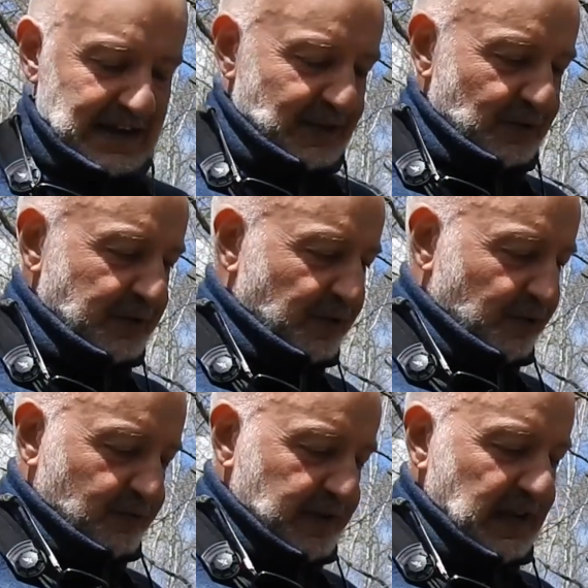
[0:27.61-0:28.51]
There are
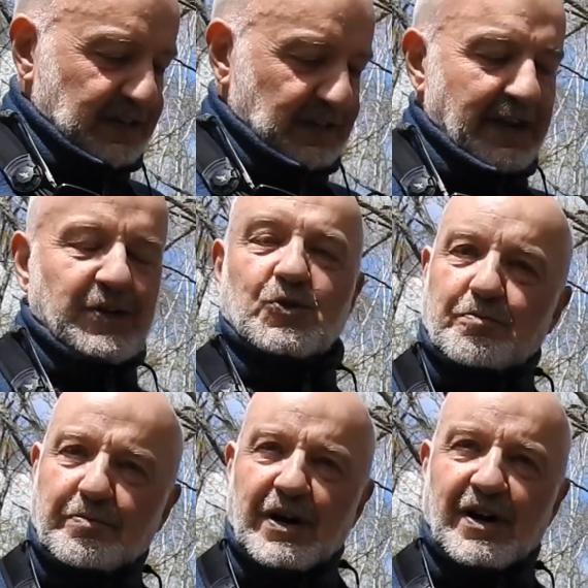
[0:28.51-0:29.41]
three essential
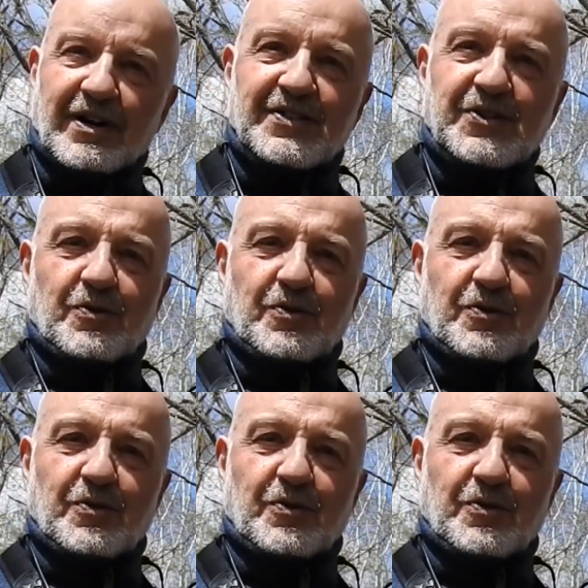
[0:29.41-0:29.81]
parts